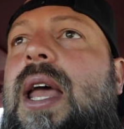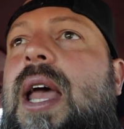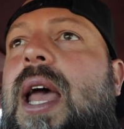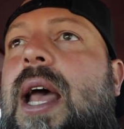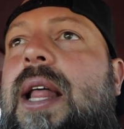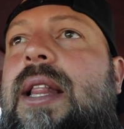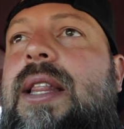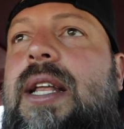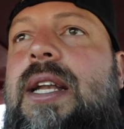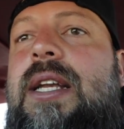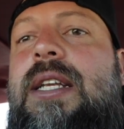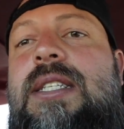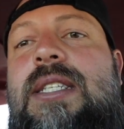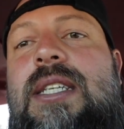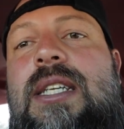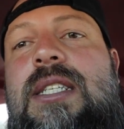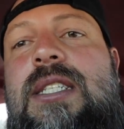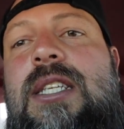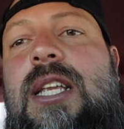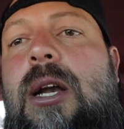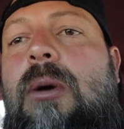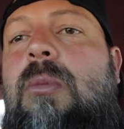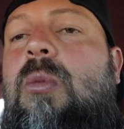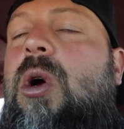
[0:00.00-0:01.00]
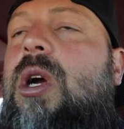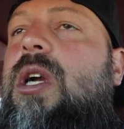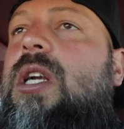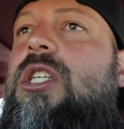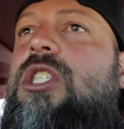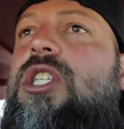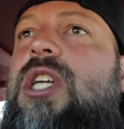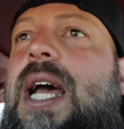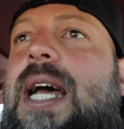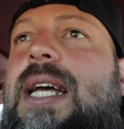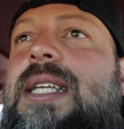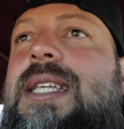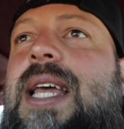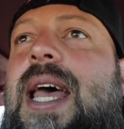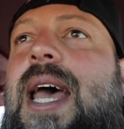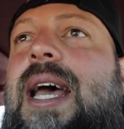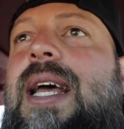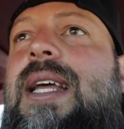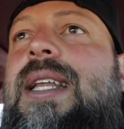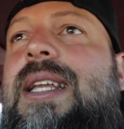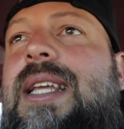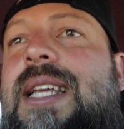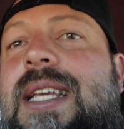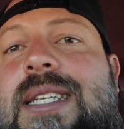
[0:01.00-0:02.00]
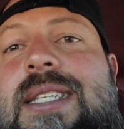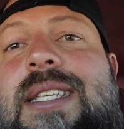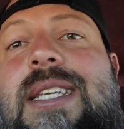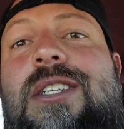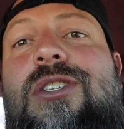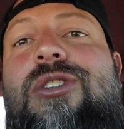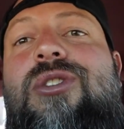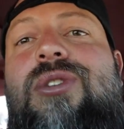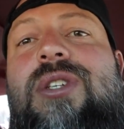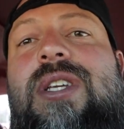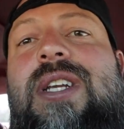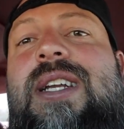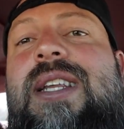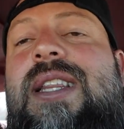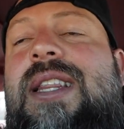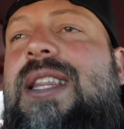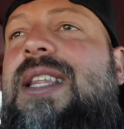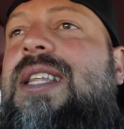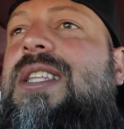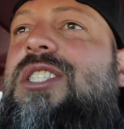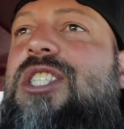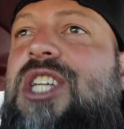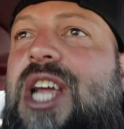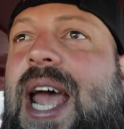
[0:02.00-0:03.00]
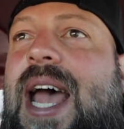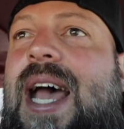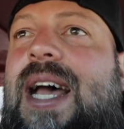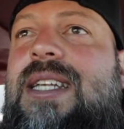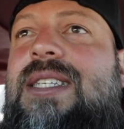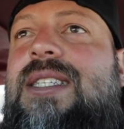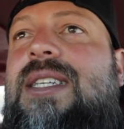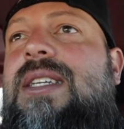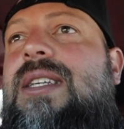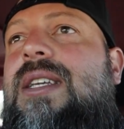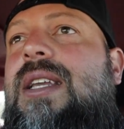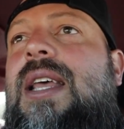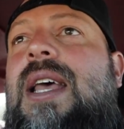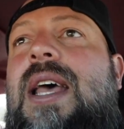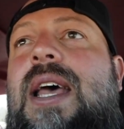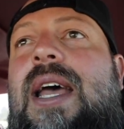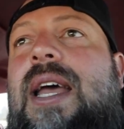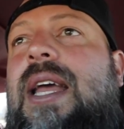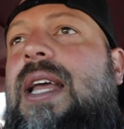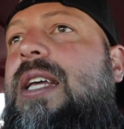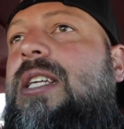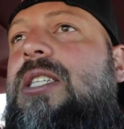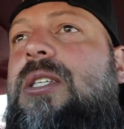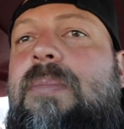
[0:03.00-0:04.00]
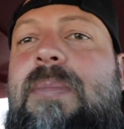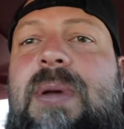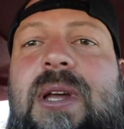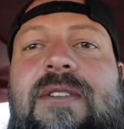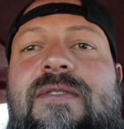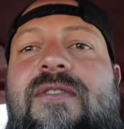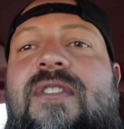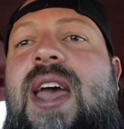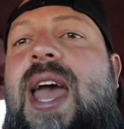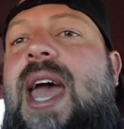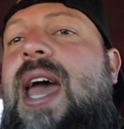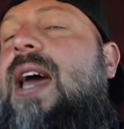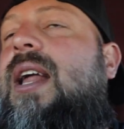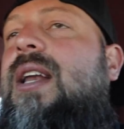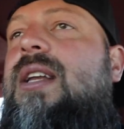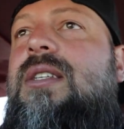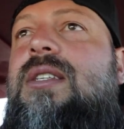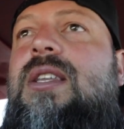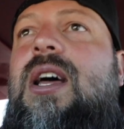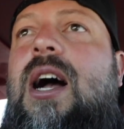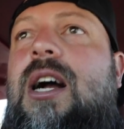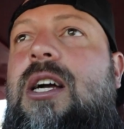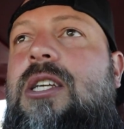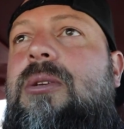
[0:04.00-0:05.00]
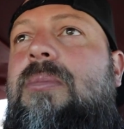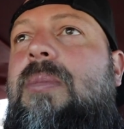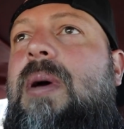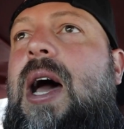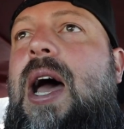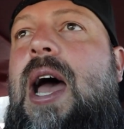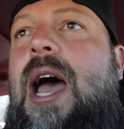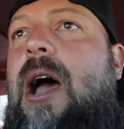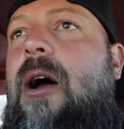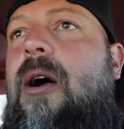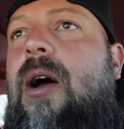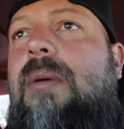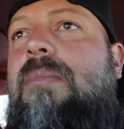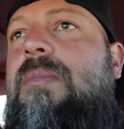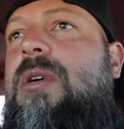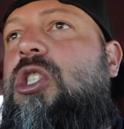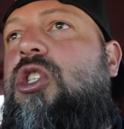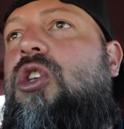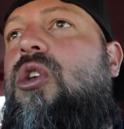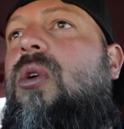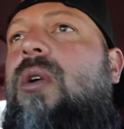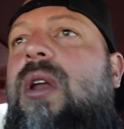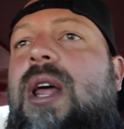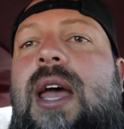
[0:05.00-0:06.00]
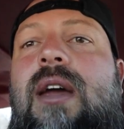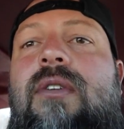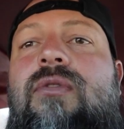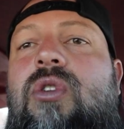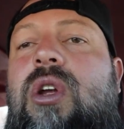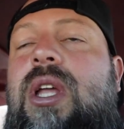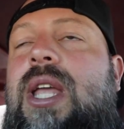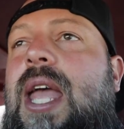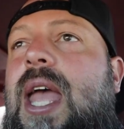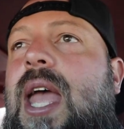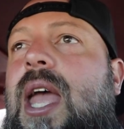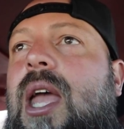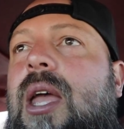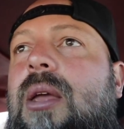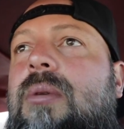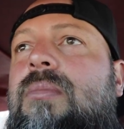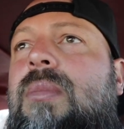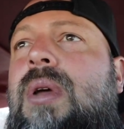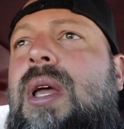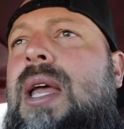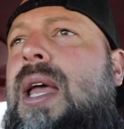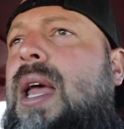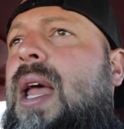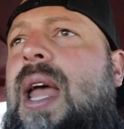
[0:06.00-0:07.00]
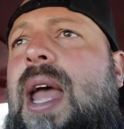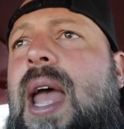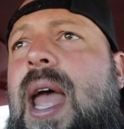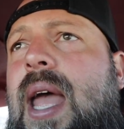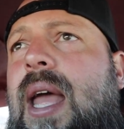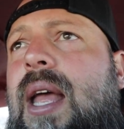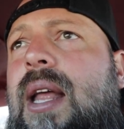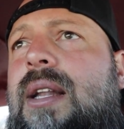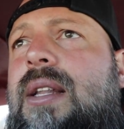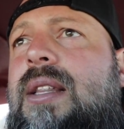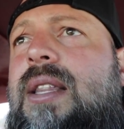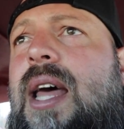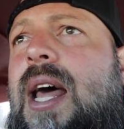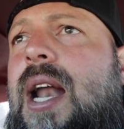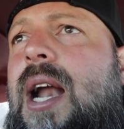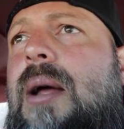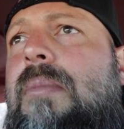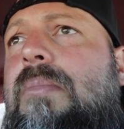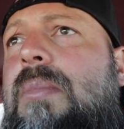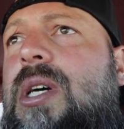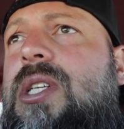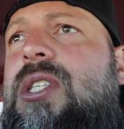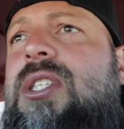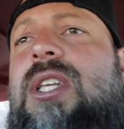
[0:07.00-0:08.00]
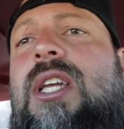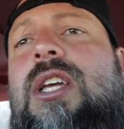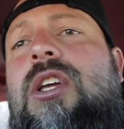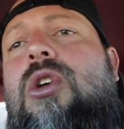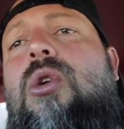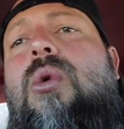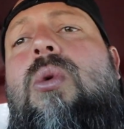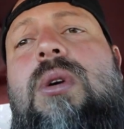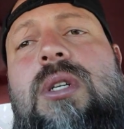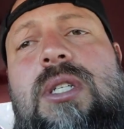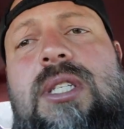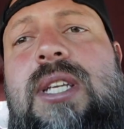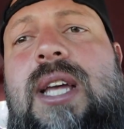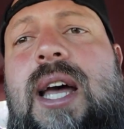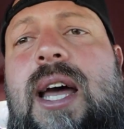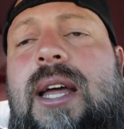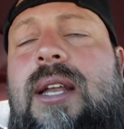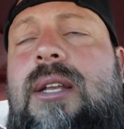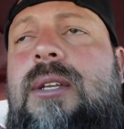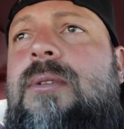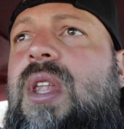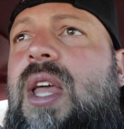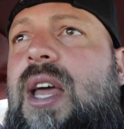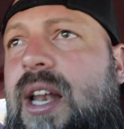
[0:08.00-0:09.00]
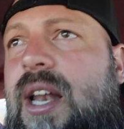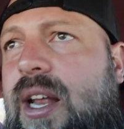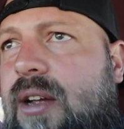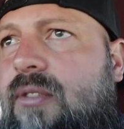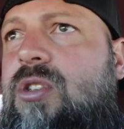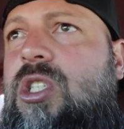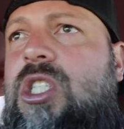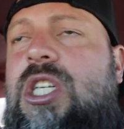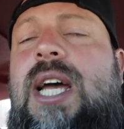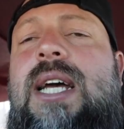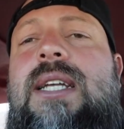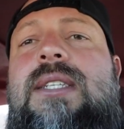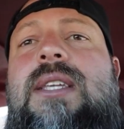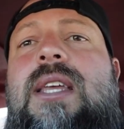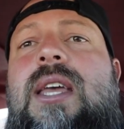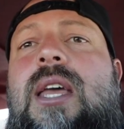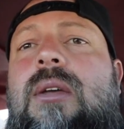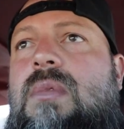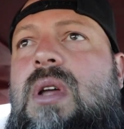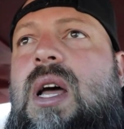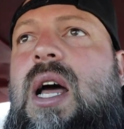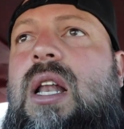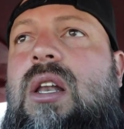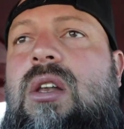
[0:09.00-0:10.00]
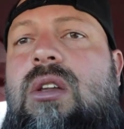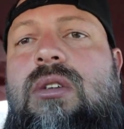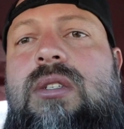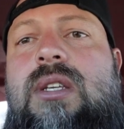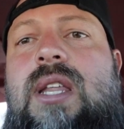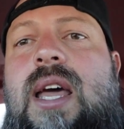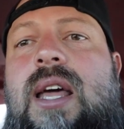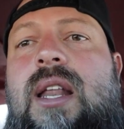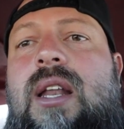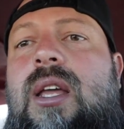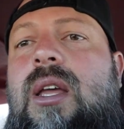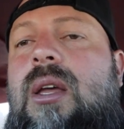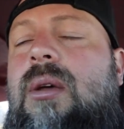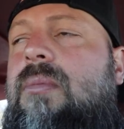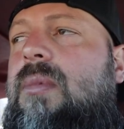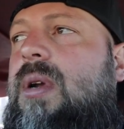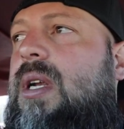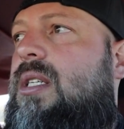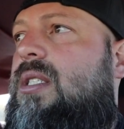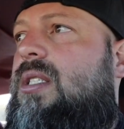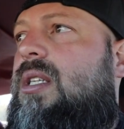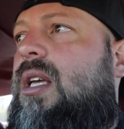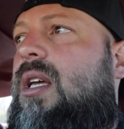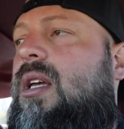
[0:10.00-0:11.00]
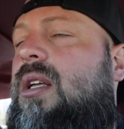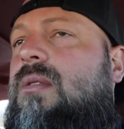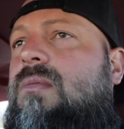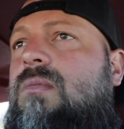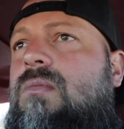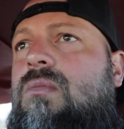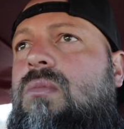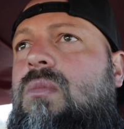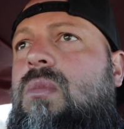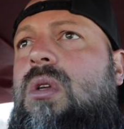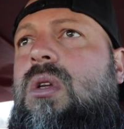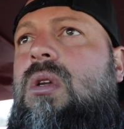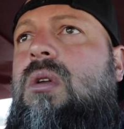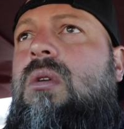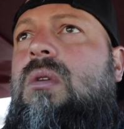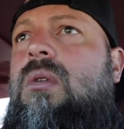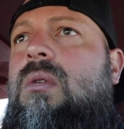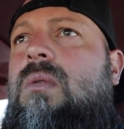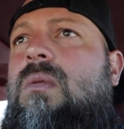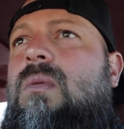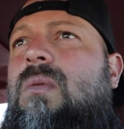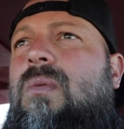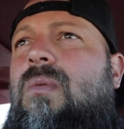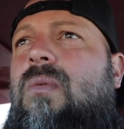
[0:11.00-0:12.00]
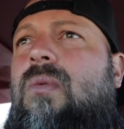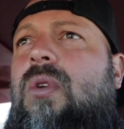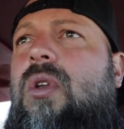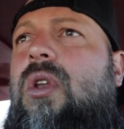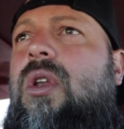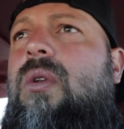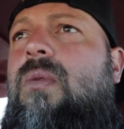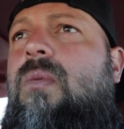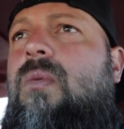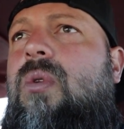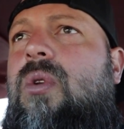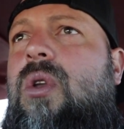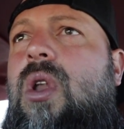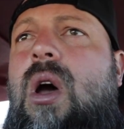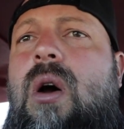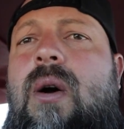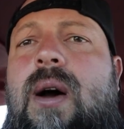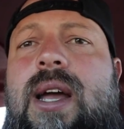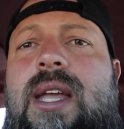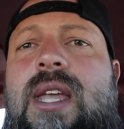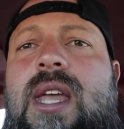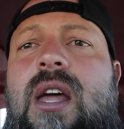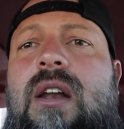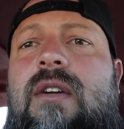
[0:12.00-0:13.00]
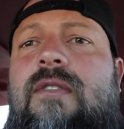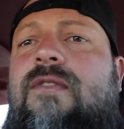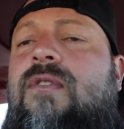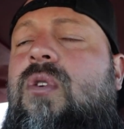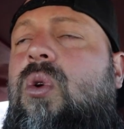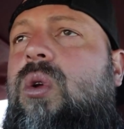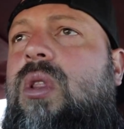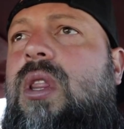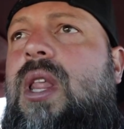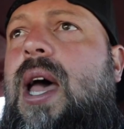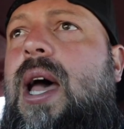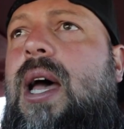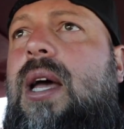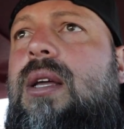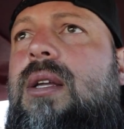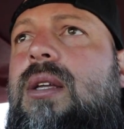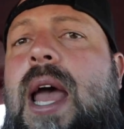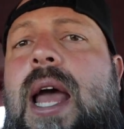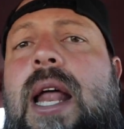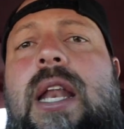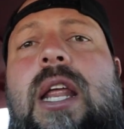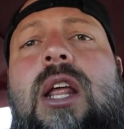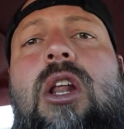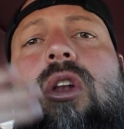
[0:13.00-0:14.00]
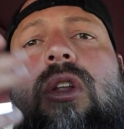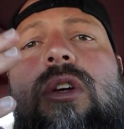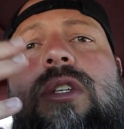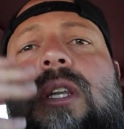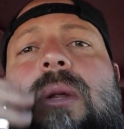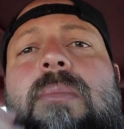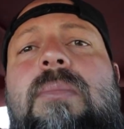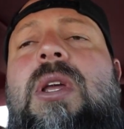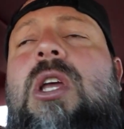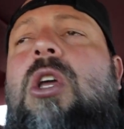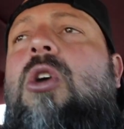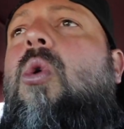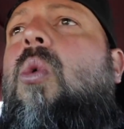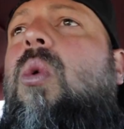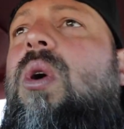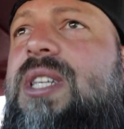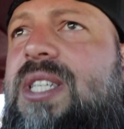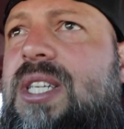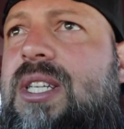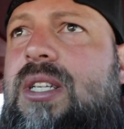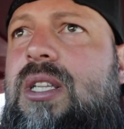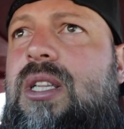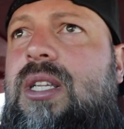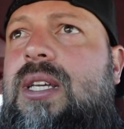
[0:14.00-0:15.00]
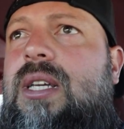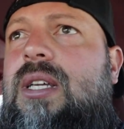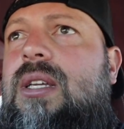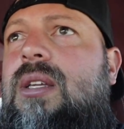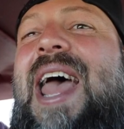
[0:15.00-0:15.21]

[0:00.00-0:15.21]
And then he sees that I'm wearing a Jazz hat, and he gets interested in the Jazz, and he's a big fan, and talks about how I must go to every game, and that I must sit courtside at every Jazz game. I looked at him, and I said, "Well, no, I can't afford that." And he looked at me quizzically.